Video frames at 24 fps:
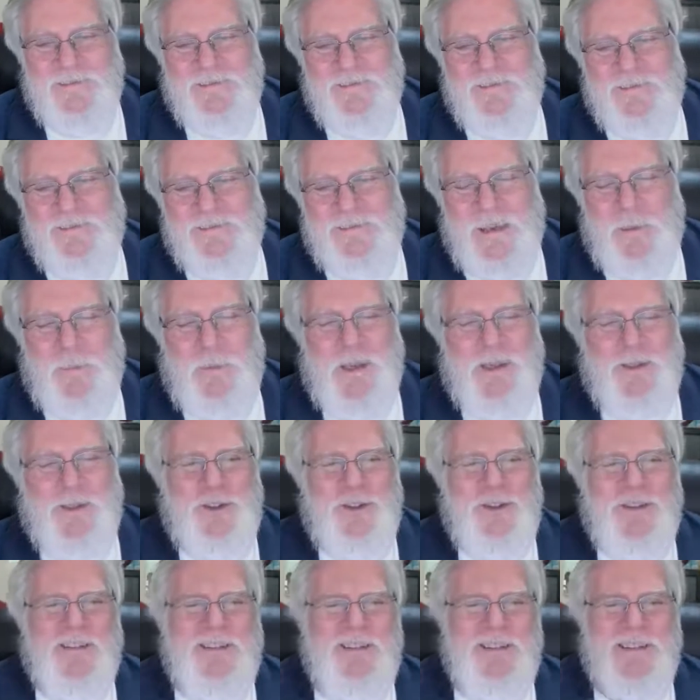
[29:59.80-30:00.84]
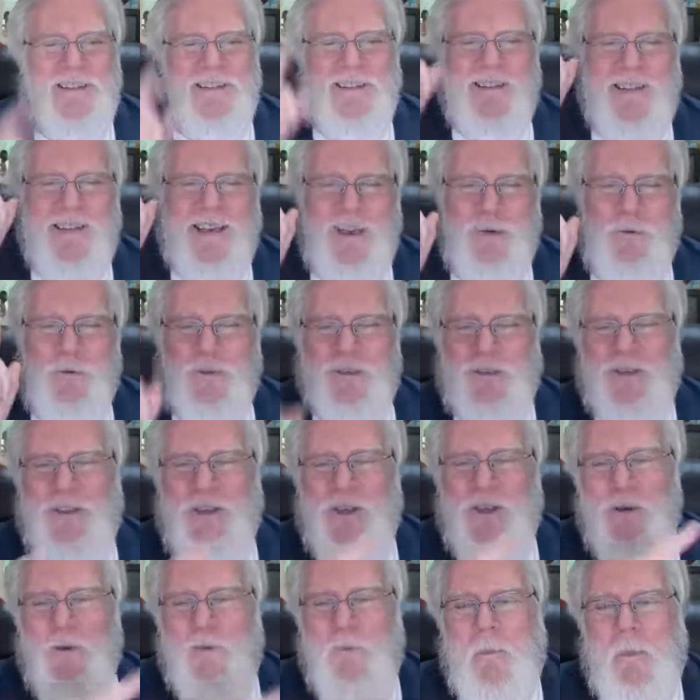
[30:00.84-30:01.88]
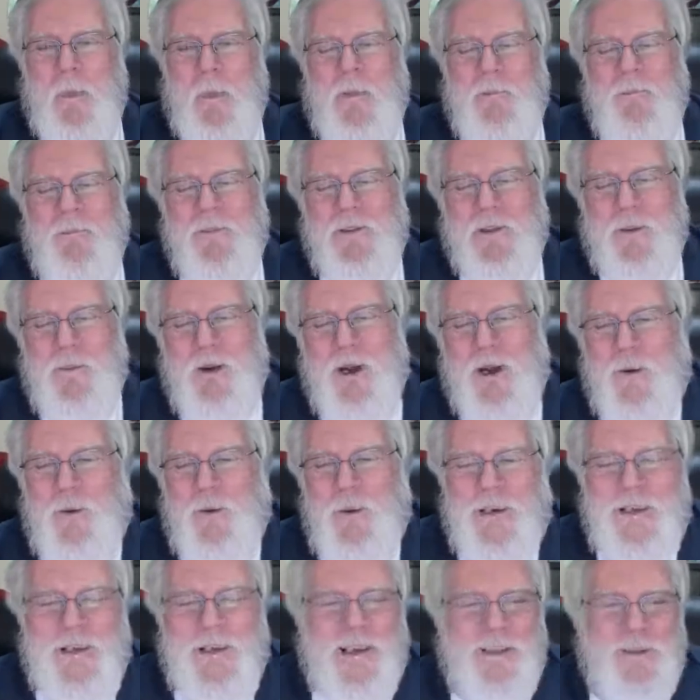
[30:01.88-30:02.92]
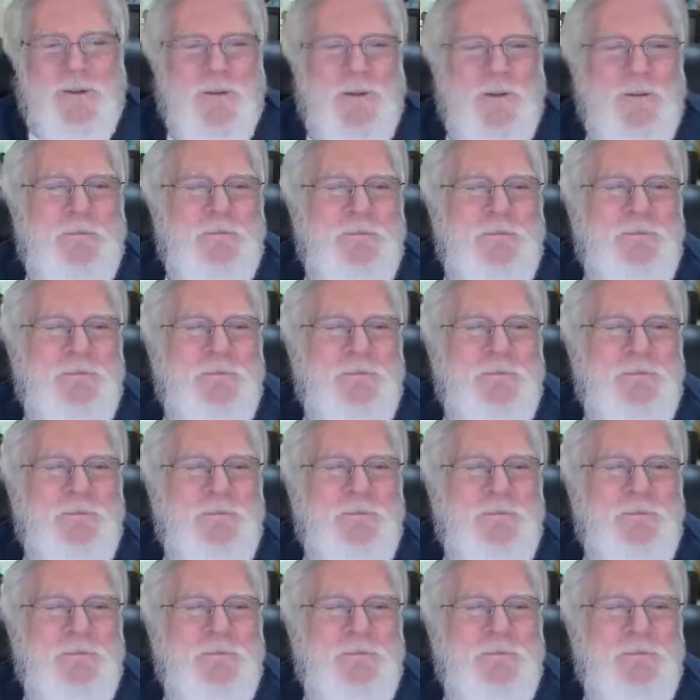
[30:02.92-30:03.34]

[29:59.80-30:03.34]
God bless you. I will see you tomorrow on the next one.